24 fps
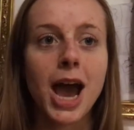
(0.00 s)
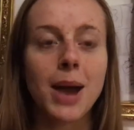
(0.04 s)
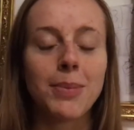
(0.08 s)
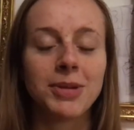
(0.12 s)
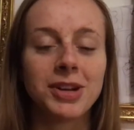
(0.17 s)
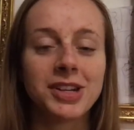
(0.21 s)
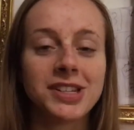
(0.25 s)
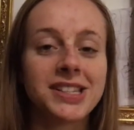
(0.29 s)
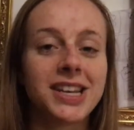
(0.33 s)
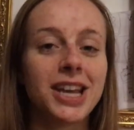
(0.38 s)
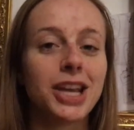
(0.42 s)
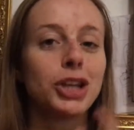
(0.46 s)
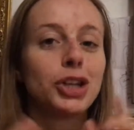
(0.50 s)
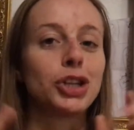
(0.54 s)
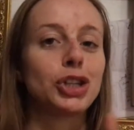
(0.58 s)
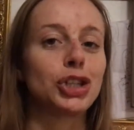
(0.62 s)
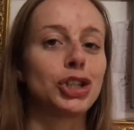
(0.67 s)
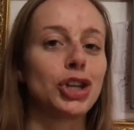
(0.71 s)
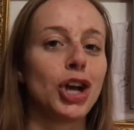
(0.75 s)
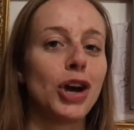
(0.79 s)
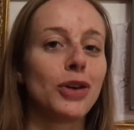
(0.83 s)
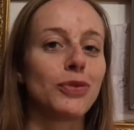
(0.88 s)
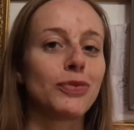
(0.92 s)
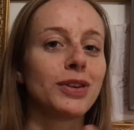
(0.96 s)
I'm going to say,
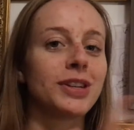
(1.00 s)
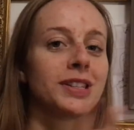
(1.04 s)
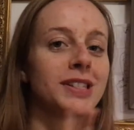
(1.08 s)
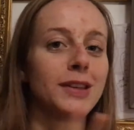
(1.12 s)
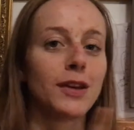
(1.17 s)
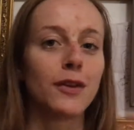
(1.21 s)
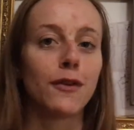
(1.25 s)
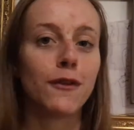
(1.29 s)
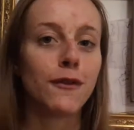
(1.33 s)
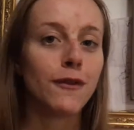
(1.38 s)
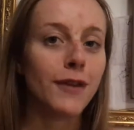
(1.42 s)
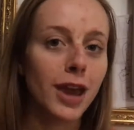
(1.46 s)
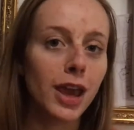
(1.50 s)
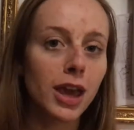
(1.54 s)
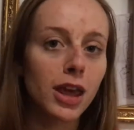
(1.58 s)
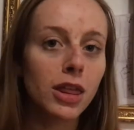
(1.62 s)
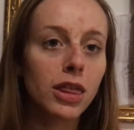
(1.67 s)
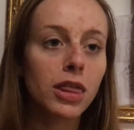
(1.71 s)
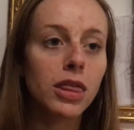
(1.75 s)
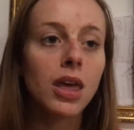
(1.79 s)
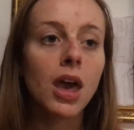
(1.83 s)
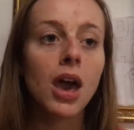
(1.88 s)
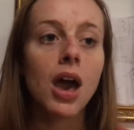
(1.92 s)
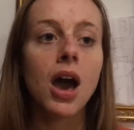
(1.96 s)
genres of
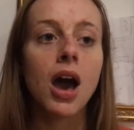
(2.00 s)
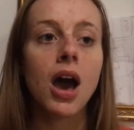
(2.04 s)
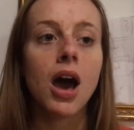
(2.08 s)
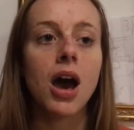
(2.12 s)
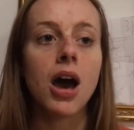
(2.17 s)
faith